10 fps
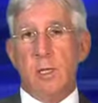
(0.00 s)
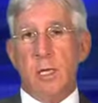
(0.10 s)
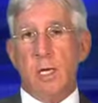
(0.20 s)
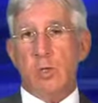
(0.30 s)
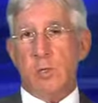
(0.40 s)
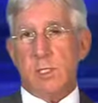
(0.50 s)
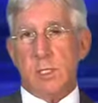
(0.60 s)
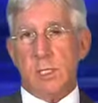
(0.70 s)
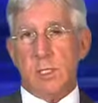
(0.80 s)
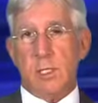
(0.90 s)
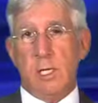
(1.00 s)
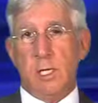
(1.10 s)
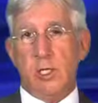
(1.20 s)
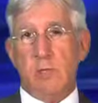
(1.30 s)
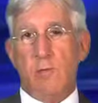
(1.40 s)
the actual
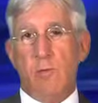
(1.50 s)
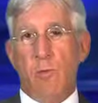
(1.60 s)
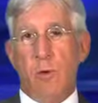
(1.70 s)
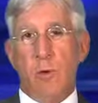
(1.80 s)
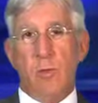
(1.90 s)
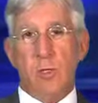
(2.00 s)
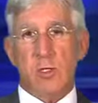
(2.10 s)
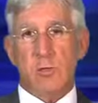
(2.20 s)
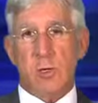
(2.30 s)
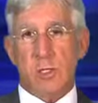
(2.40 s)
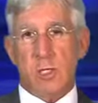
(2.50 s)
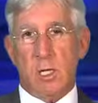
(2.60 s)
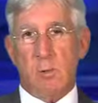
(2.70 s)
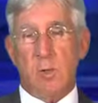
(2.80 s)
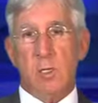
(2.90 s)
solicitation for the structured
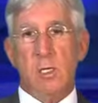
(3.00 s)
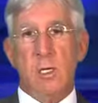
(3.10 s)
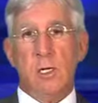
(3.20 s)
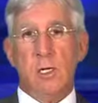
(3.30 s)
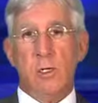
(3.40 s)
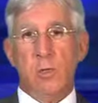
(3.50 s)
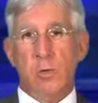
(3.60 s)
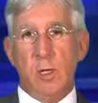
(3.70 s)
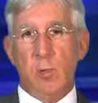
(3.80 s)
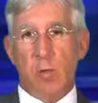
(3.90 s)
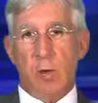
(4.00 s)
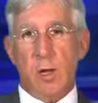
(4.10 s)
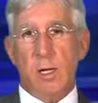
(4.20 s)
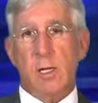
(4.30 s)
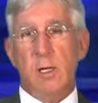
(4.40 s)
settlement an annuity
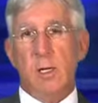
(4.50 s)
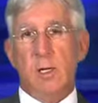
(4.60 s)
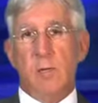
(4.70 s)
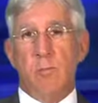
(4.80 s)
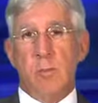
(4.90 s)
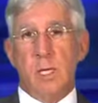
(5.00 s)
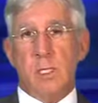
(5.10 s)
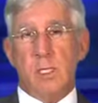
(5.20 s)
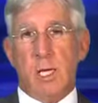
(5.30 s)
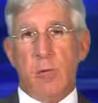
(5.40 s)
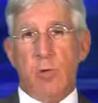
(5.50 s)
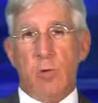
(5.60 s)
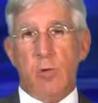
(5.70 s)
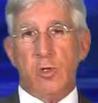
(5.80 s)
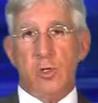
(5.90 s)
product means that that
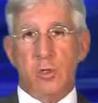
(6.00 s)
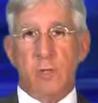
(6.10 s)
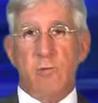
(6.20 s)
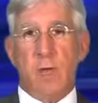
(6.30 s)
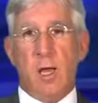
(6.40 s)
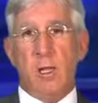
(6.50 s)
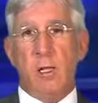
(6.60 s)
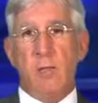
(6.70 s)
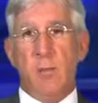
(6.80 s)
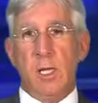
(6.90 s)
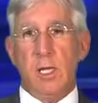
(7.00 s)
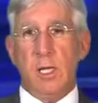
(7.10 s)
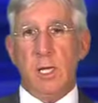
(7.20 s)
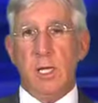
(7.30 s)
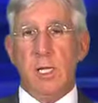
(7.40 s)
broker should in fact
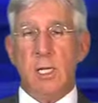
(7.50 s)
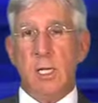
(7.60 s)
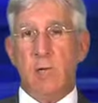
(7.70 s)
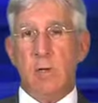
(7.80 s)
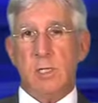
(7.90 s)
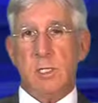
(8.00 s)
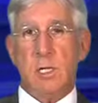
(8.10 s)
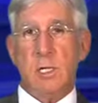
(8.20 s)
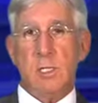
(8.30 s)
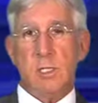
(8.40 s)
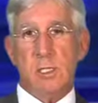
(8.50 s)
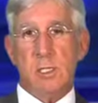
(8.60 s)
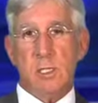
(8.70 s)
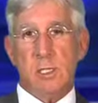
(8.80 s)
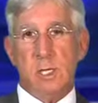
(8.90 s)
maintain a non-resident license
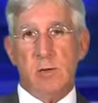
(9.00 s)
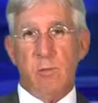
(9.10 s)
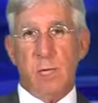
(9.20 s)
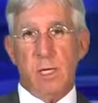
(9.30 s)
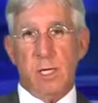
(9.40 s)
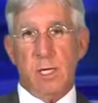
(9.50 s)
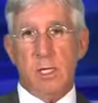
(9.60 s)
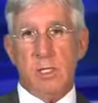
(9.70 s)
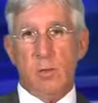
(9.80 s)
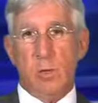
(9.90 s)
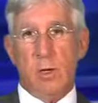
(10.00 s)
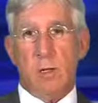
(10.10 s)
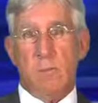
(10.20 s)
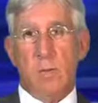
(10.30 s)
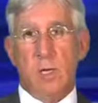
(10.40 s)
in the state of Montana as
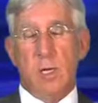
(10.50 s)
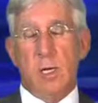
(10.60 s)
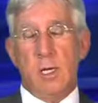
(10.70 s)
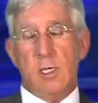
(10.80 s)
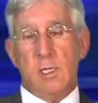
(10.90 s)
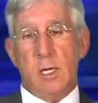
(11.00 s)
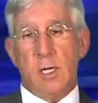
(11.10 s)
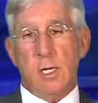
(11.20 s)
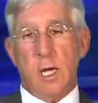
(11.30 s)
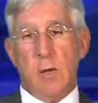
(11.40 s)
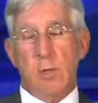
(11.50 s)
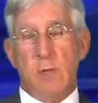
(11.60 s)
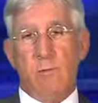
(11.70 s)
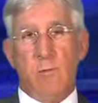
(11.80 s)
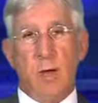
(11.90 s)
well. It's not uncommon
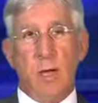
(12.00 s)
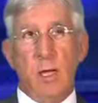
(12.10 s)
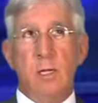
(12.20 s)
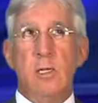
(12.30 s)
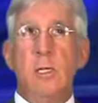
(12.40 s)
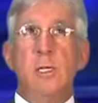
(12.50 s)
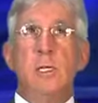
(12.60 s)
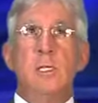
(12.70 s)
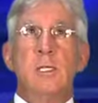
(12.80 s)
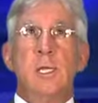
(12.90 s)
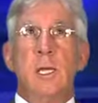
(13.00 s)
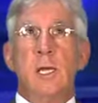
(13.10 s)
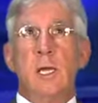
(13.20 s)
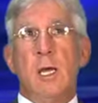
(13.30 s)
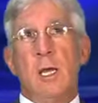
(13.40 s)
to find
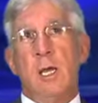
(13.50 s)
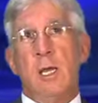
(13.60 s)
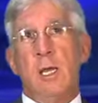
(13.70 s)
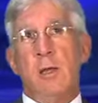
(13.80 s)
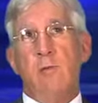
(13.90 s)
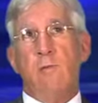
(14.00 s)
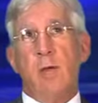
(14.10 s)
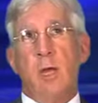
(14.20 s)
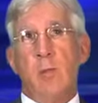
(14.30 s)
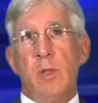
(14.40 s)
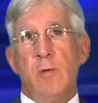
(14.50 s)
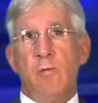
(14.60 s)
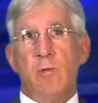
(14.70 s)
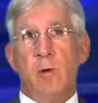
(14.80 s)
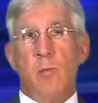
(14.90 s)
say, a family
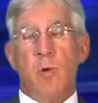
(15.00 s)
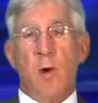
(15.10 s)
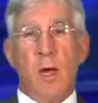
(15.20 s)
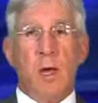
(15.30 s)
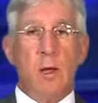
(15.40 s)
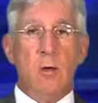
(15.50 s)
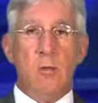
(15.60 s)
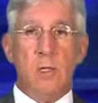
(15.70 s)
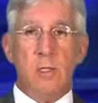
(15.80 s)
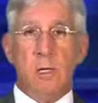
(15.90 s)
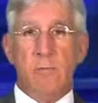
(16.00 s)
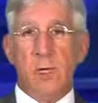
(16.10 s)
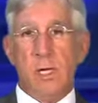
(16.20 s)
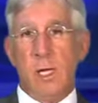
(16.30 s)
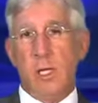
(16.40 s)
from Ohio that's on
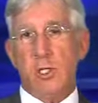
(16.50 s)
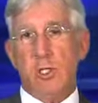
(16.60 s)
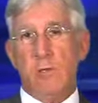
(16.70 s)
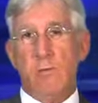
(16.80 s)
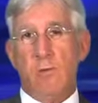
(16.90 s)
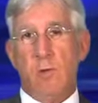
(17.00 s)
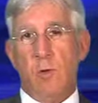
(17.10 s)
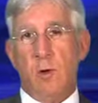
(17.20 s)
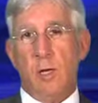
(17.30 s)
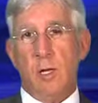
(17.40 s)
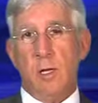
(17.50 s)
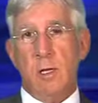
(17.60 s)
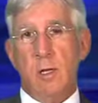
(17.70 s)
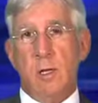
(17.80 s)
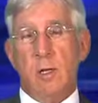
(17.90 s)
vacation in
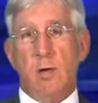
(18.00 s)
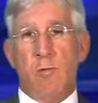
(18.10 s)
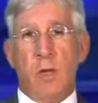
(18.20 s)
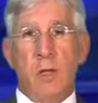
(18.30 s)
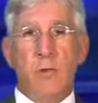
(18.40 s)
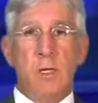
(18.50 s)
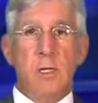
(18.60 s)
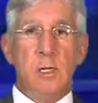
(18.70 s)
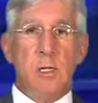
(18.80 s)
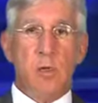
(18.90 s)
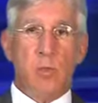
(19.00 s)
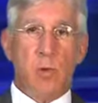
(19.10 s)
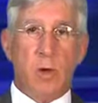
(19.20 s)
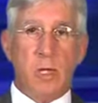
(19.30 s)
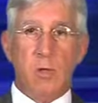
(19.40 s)
Florida, driving an
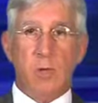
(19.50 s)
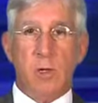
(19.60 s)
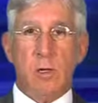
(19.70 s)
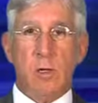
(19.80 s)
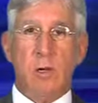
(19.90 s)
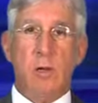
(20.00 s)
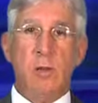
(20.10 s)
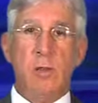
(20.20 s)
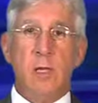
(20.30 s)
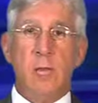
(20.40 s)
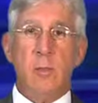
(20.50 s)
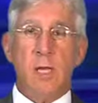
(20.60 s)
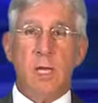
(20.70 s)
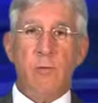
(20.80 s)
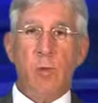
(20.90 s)
enterprise rental car that
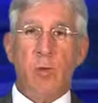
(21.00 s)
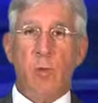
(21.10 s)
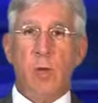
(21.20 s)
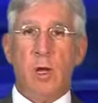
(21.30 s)
may have a corporate